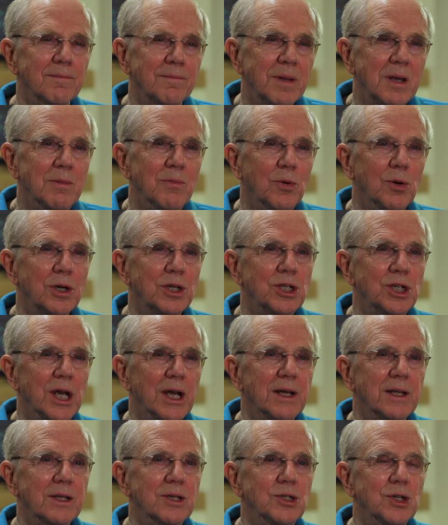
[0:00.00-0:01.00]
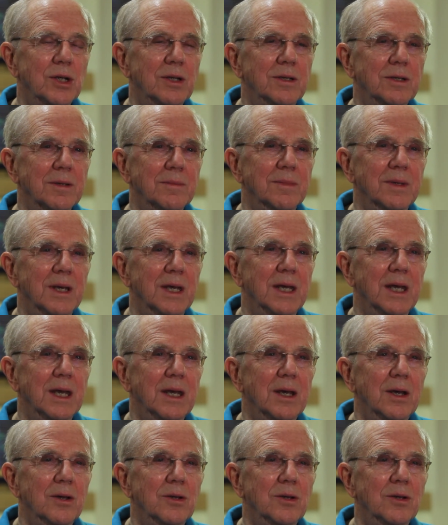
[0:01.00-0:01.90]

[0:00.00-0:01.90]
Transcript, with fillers: be more challenging to me